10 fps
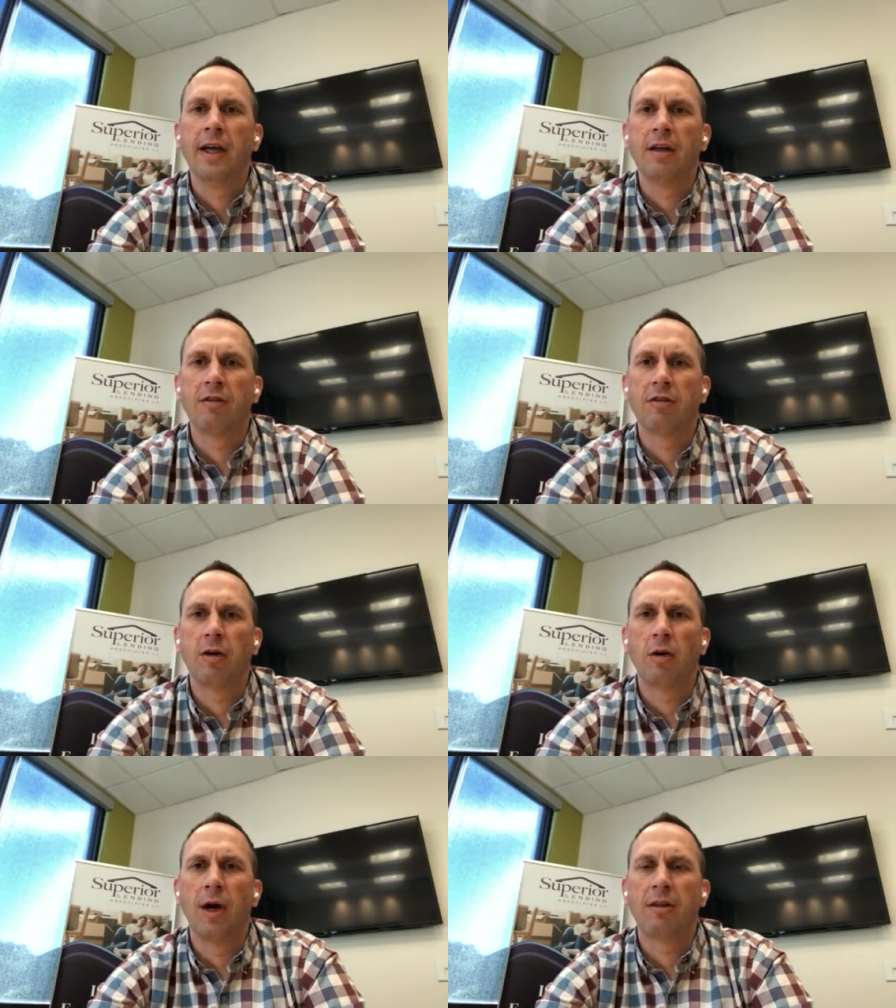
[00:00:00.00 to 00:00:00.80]
And
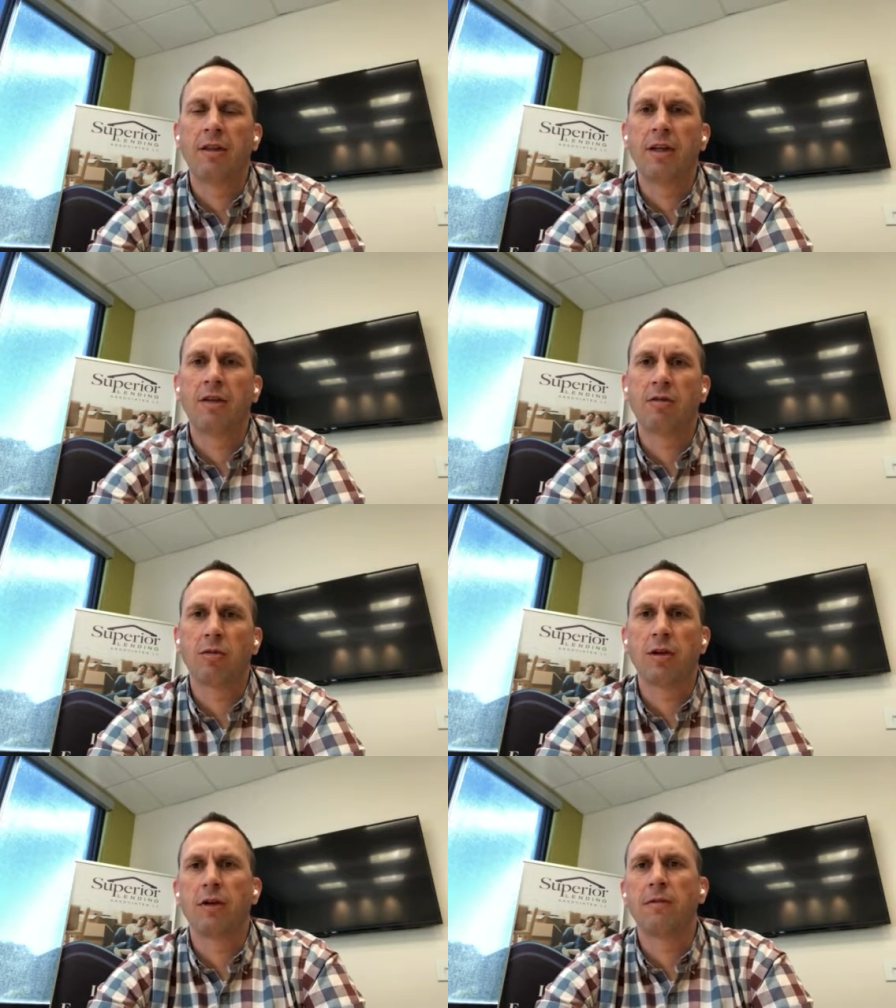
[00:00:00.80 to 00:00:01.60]
so I think it's
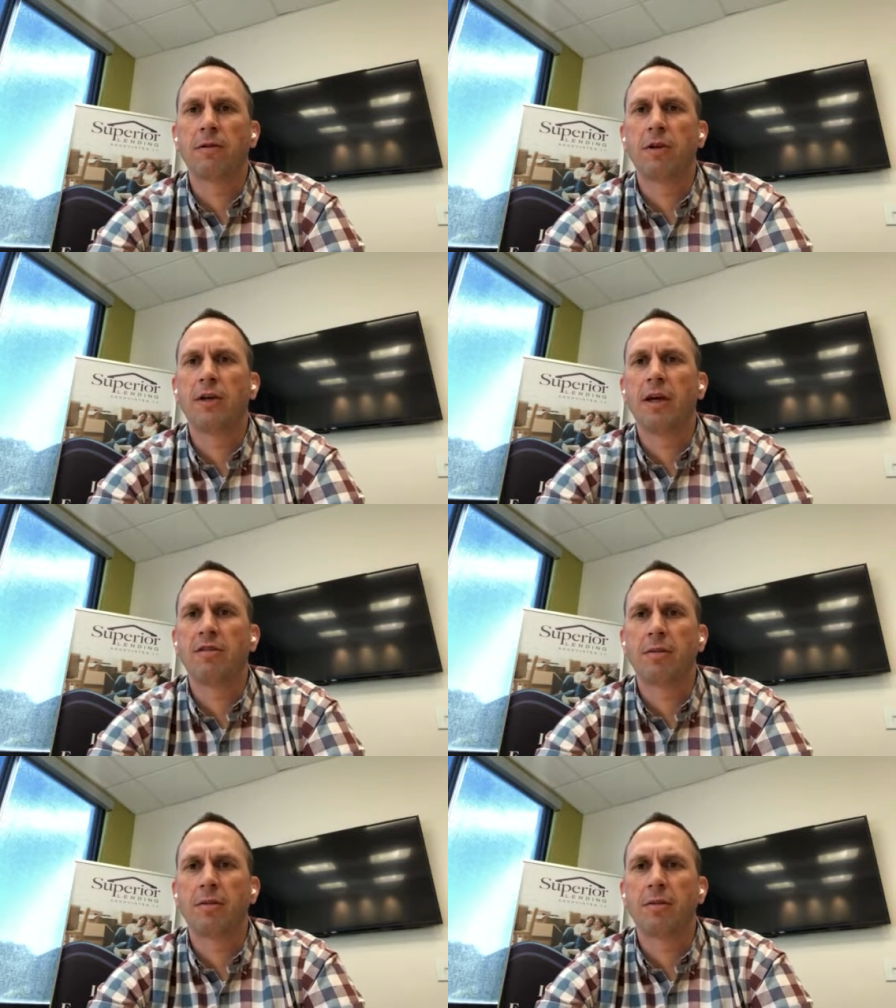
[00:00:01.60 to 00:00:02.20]
really good for you guys